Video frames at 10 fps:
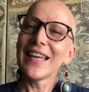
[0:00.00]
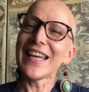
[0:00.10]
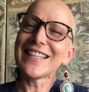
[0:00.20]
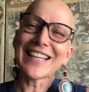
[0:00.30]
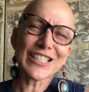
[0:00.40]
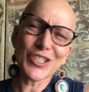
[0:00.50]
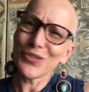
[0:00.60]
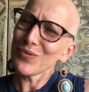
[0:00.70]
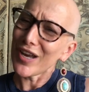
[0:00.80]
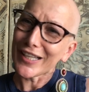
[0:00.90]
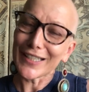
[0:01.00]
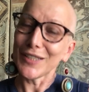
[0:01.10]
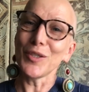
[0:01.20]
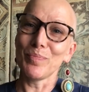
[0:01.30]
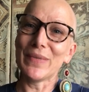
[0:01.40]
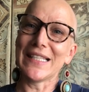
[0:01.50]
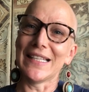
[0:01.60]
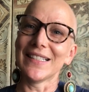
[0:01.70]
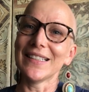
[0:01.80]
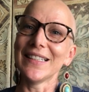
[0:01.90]
and that you
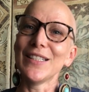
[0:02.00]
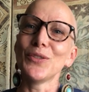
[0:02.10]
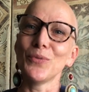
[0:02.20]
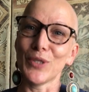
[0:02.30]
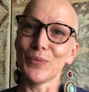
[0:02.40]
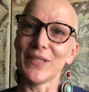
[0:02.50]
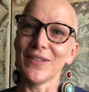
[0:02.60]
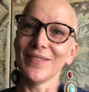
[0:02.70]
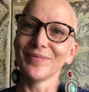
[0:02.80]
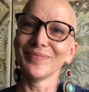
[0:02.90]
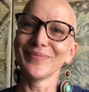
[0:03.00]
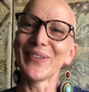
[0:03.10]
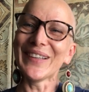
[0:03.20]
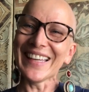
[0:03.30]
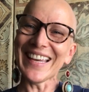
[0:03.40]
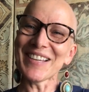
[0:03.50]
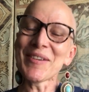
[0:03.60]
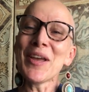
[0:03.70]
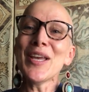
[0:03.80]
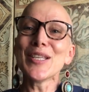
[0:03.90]
100% into what we do. Okay,
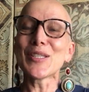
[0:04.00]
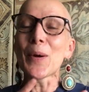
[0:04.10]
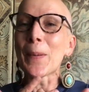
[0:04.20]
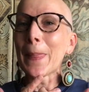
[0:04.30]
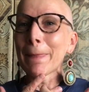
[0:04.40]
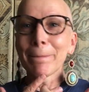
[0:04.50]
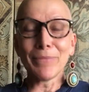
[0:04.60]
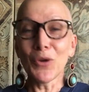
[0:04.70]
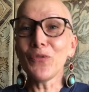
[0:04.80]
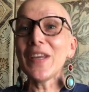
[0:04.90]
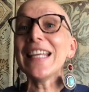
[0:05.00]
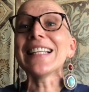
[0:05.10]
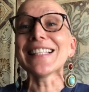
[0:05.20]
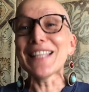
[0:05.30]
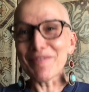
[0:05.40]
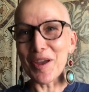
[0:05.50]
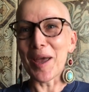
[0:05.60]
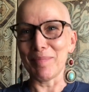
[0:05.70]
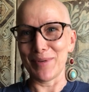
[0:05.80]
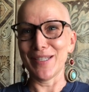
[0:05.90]
so no fear. It has never
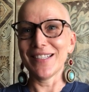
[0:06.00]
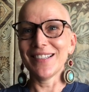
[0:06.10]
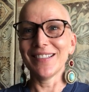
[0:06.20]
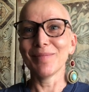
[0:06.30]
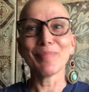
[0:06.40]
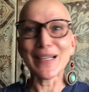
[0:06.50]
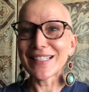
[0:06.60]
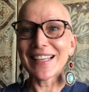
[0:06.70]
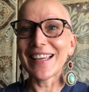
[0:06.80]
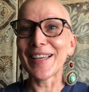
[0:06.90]
happened, but